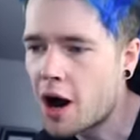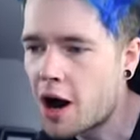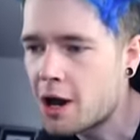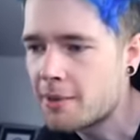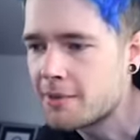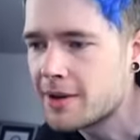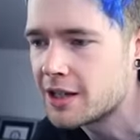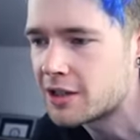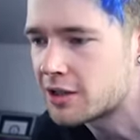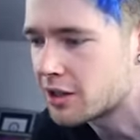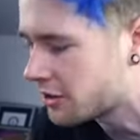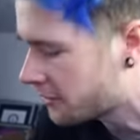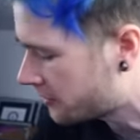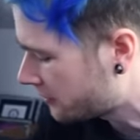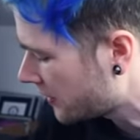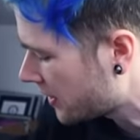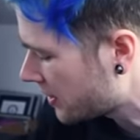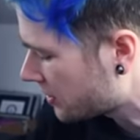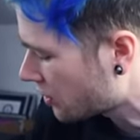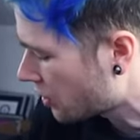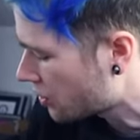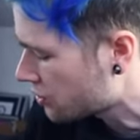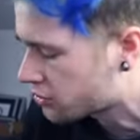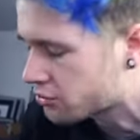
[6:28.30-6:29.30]
army to
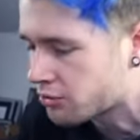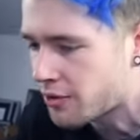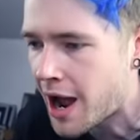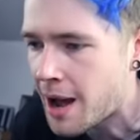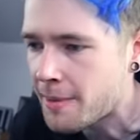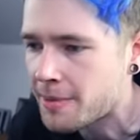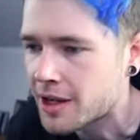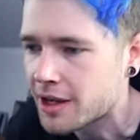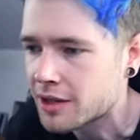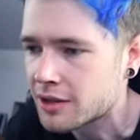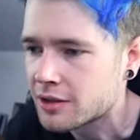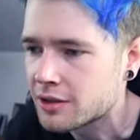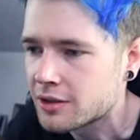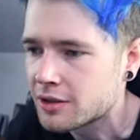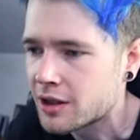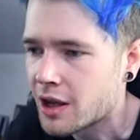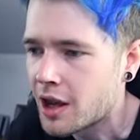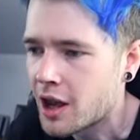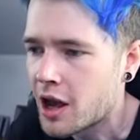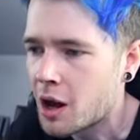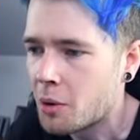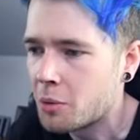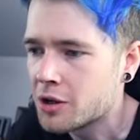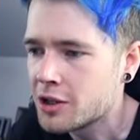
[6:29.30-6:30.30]
defeat those rabbits.
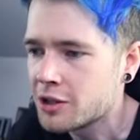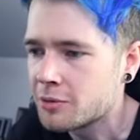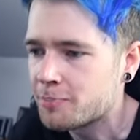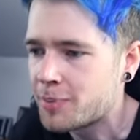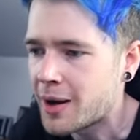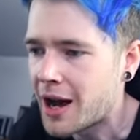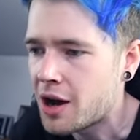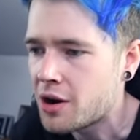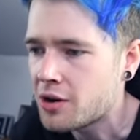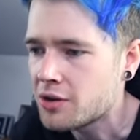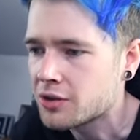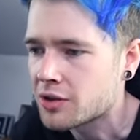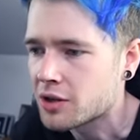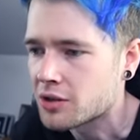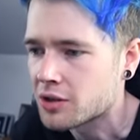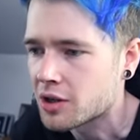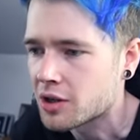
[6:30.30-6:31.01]
And what does Bowser